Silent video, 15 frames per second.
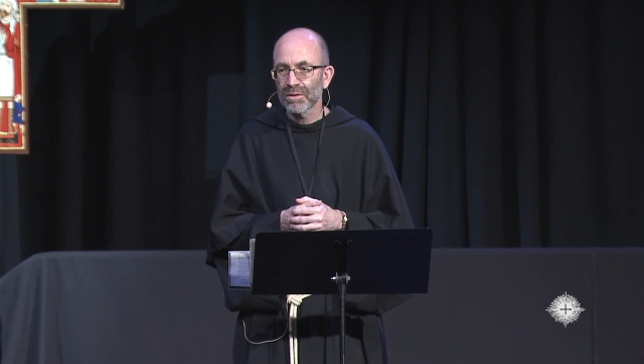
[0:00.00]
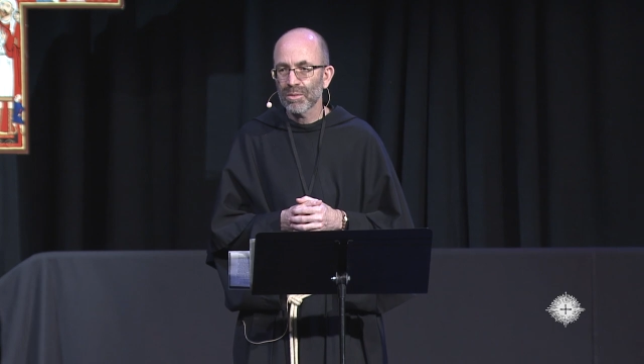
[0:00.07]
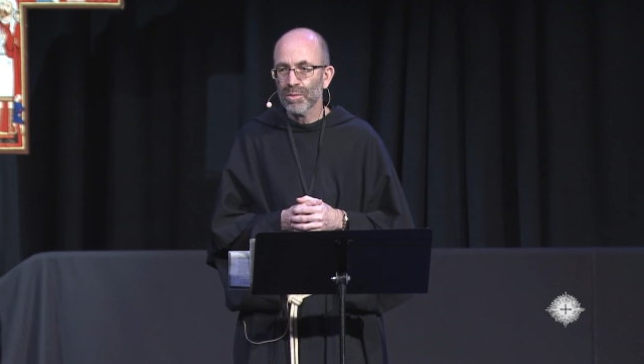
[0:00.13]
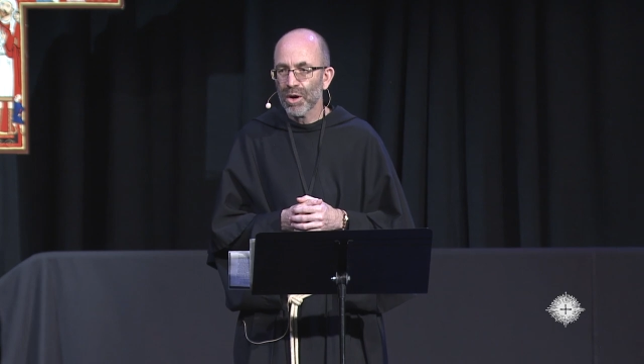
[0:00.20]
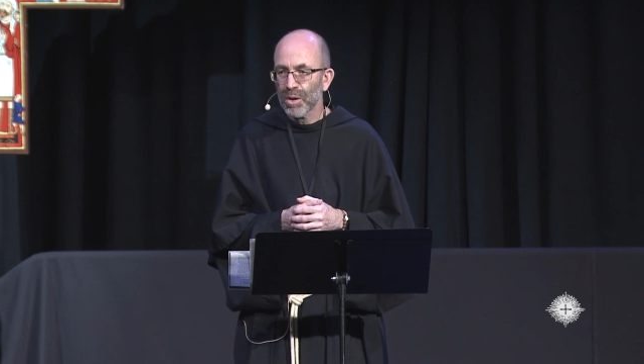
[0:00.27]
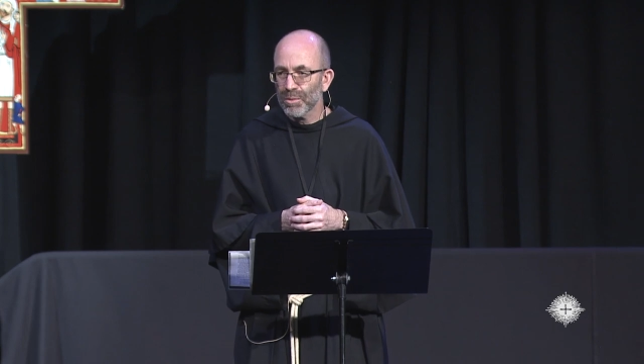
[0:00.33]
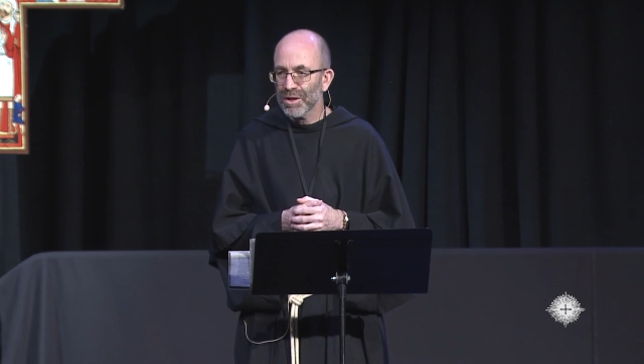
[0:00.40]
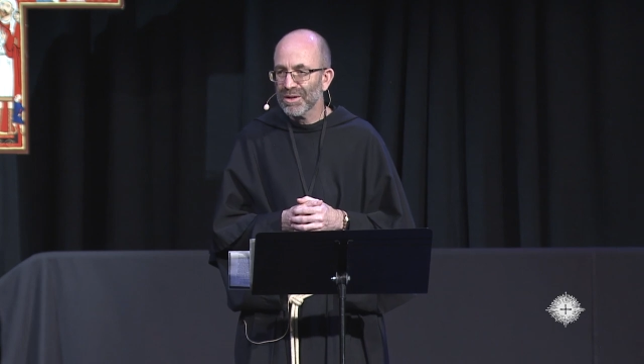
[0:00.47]

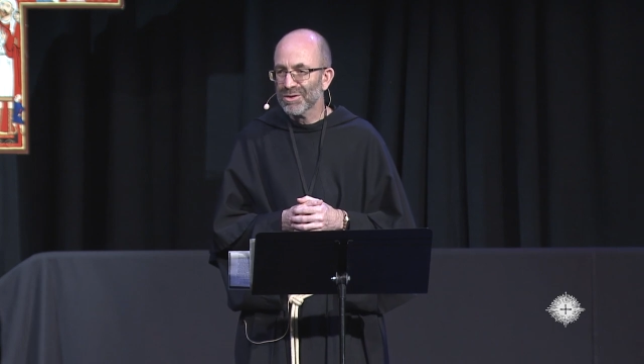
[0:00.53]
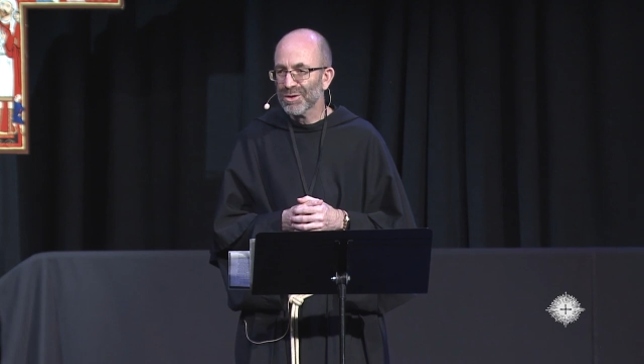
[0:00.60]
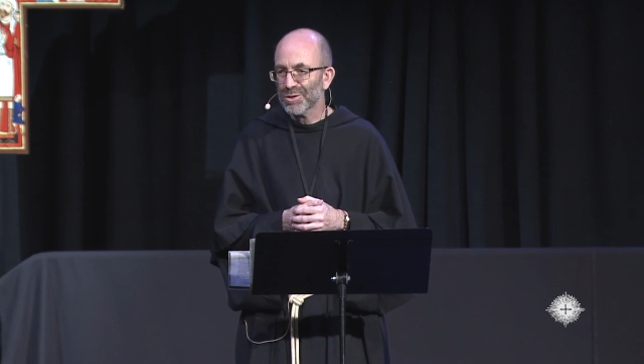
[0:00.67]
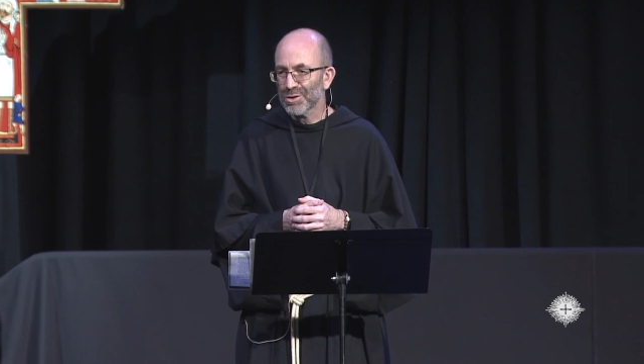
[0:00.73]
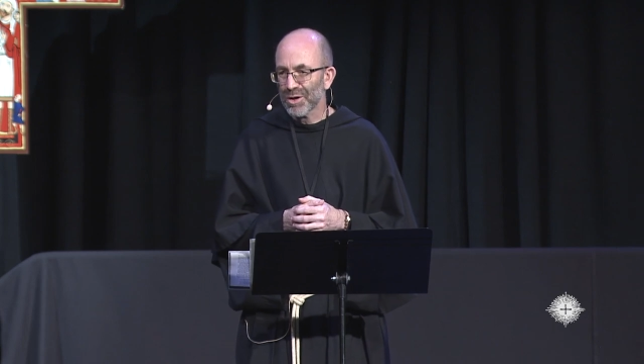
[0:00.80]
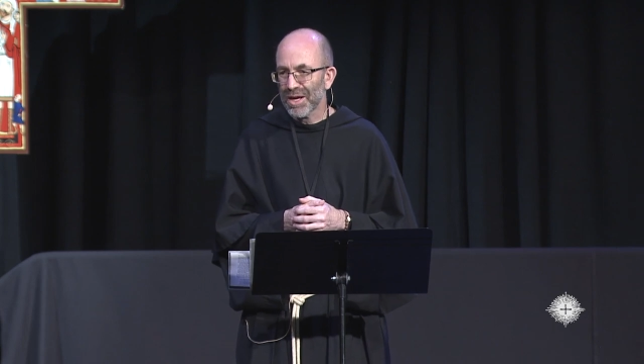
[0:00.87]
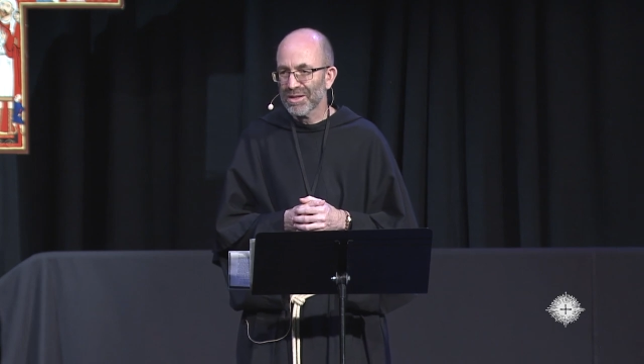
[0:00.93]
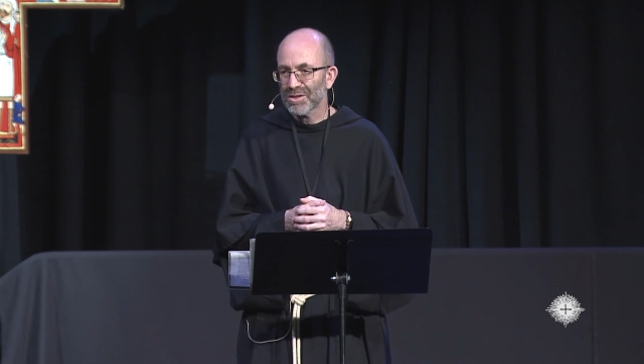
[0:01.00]
permanent or
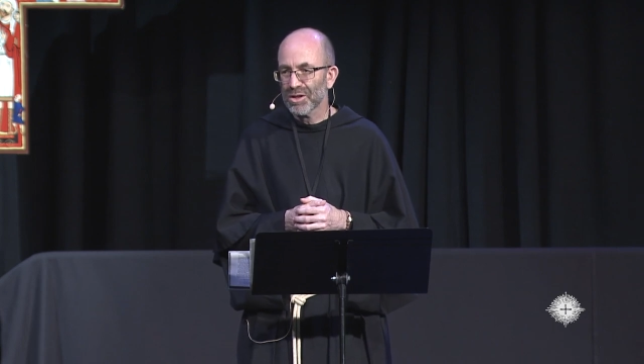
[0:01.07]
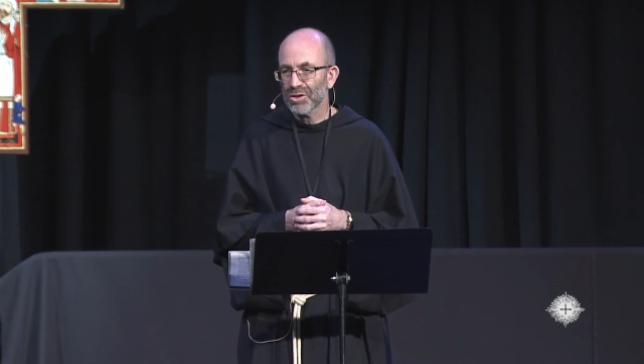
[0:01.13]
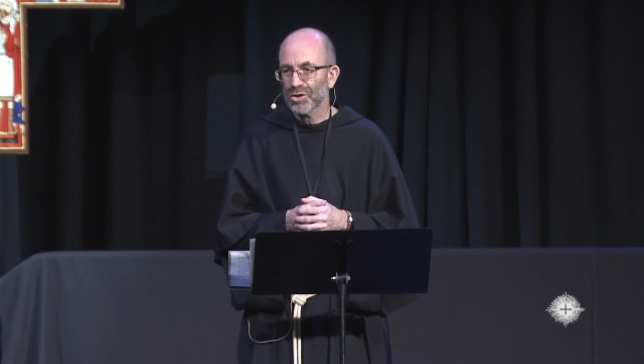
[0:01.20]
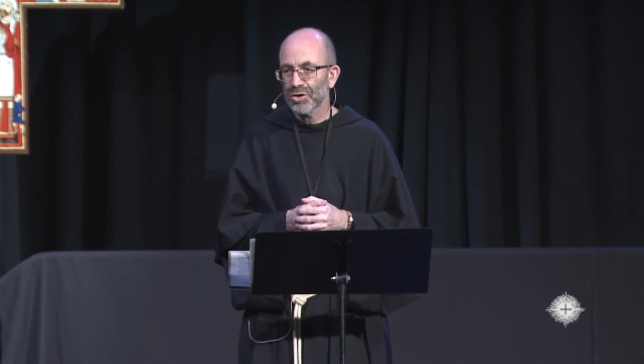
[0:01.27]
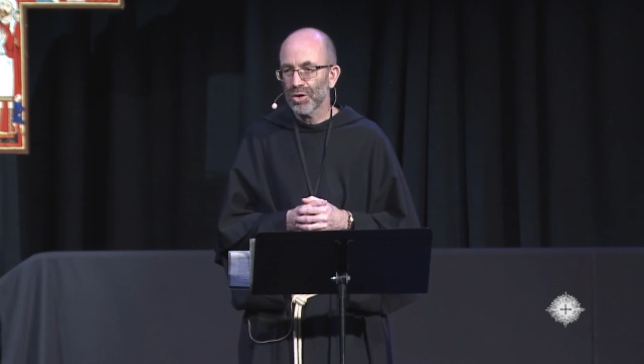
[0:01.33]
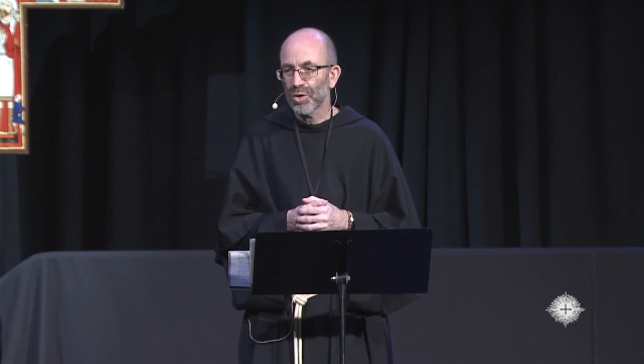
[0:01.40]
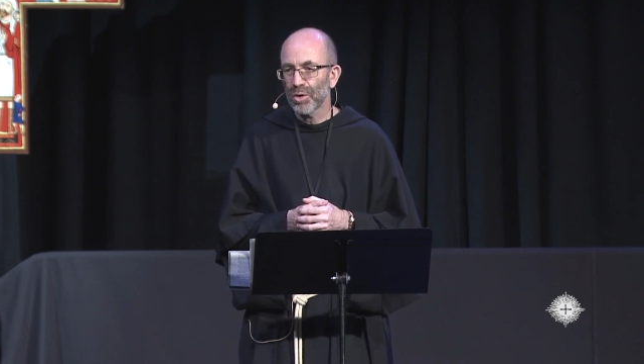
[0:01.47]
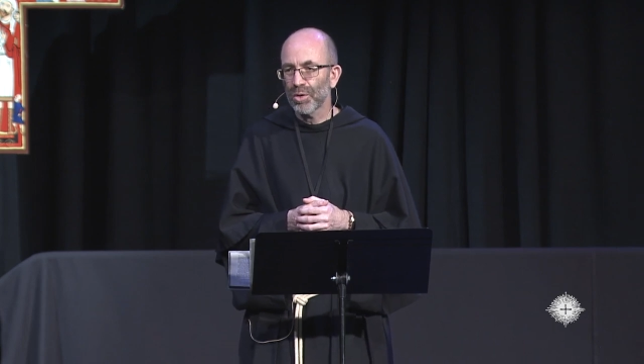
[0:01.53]

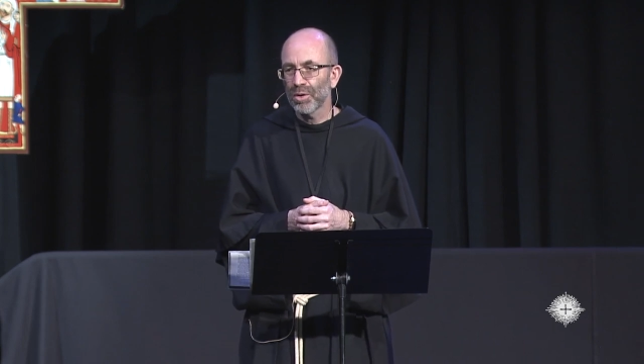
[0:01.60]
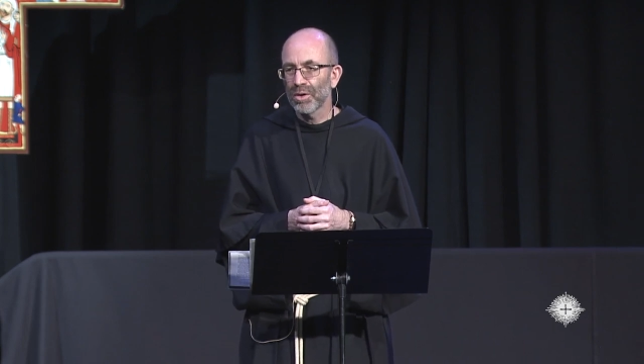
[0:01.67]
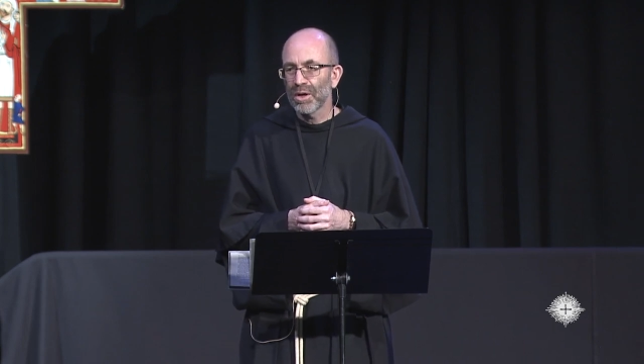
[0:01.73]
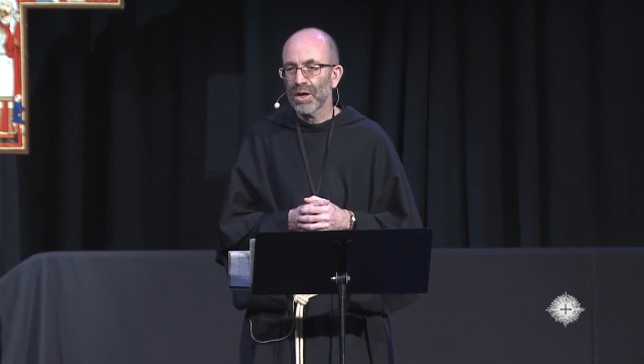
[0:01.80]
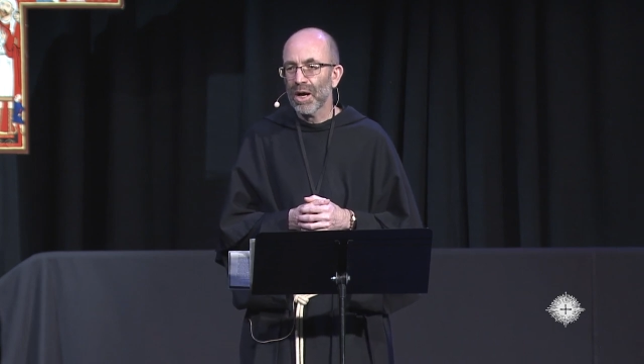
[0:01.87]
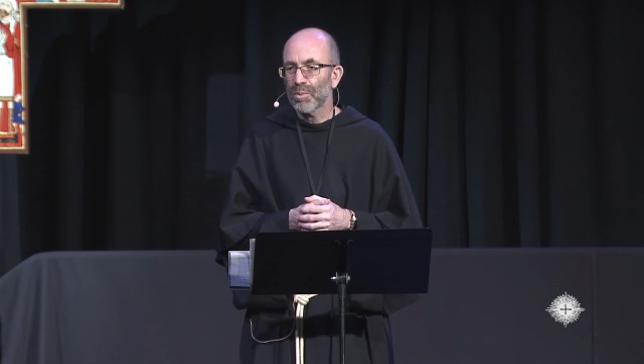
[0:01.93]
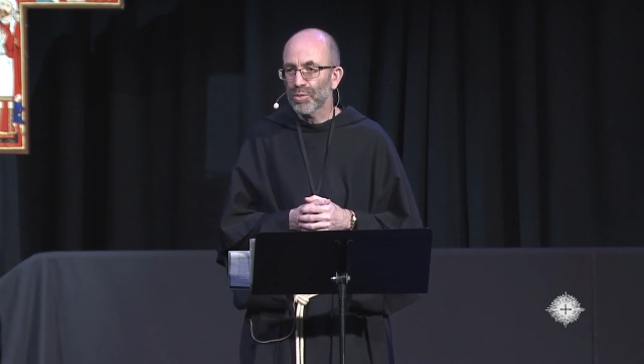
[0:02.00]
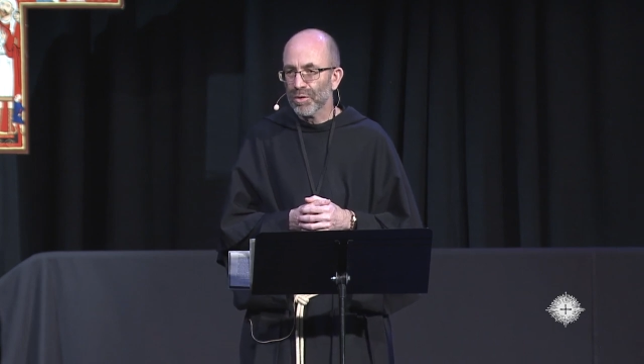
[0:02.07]
transitional,
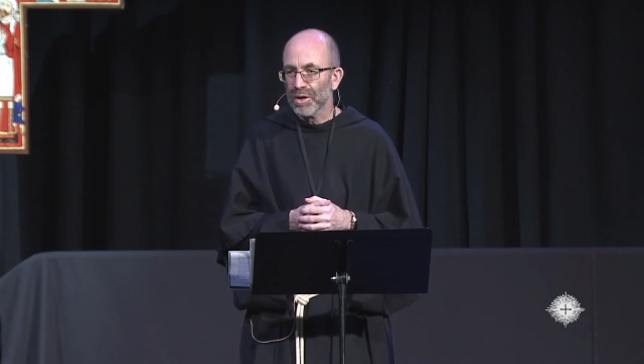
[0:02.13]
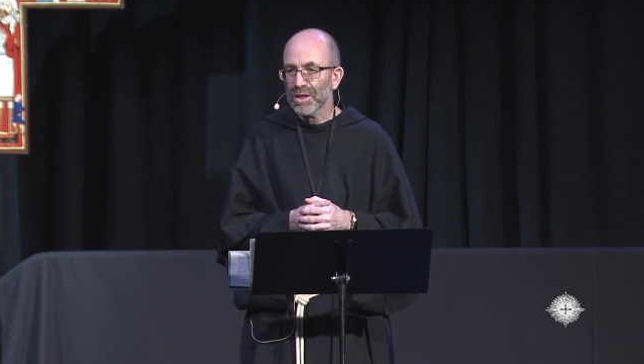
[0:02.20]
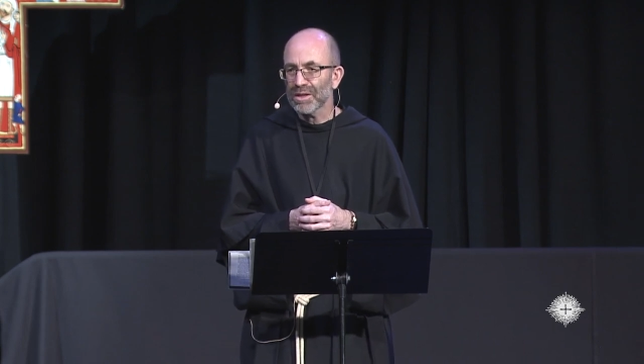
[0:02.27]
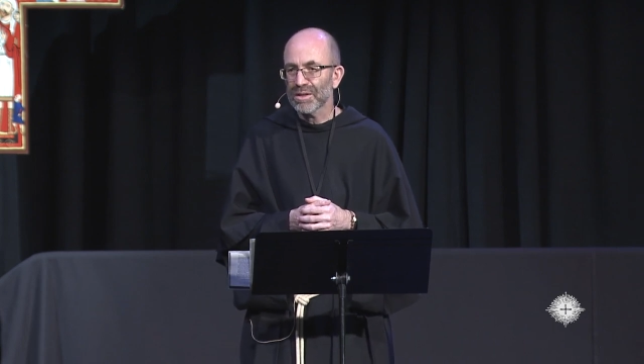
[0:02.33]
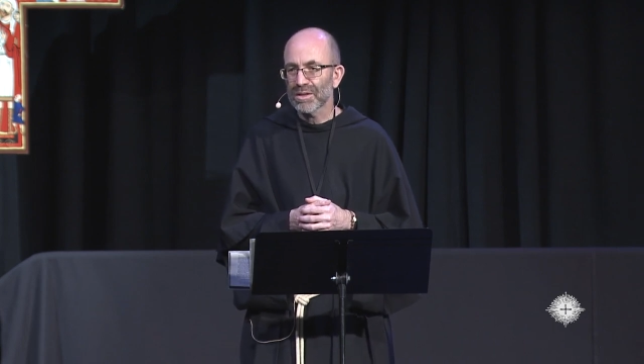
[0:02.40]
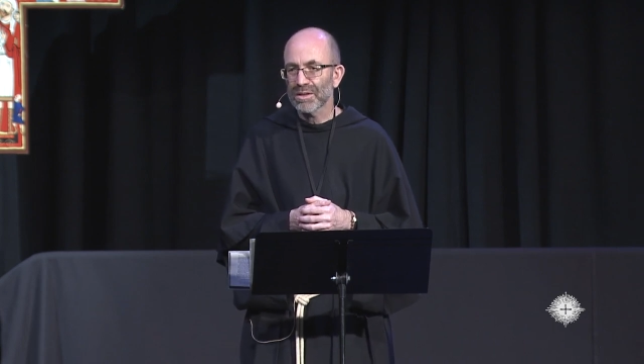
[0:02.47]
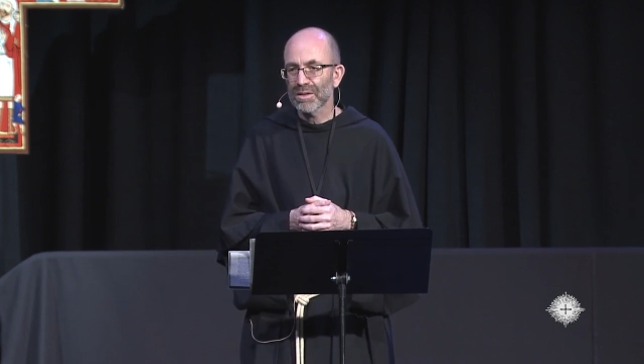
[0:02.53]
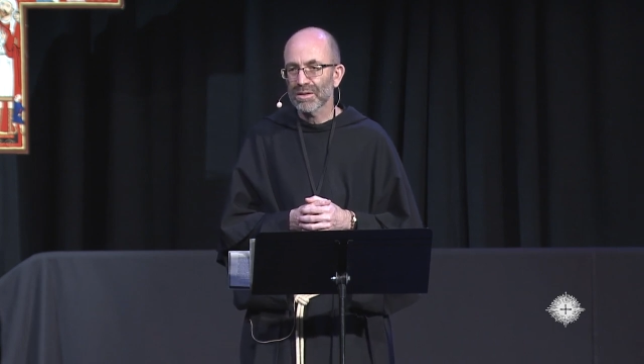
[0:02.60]
a
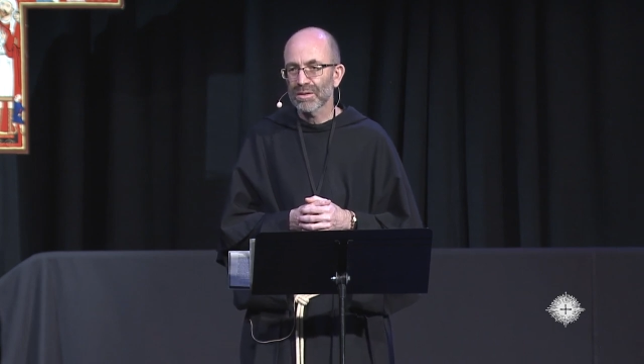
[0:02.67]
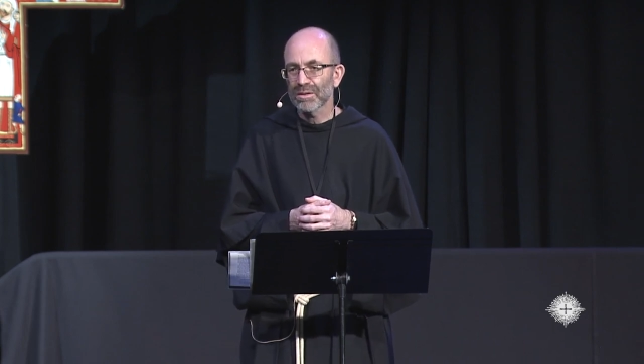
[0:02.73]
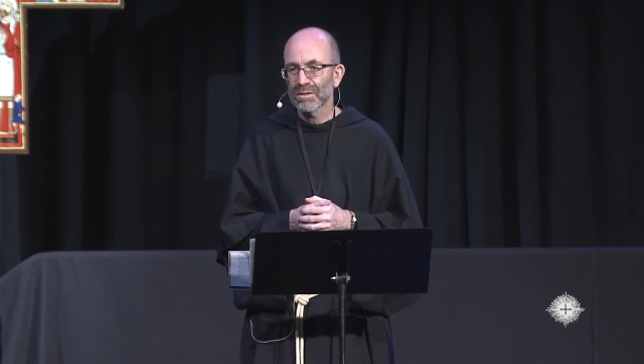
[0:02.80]
priest,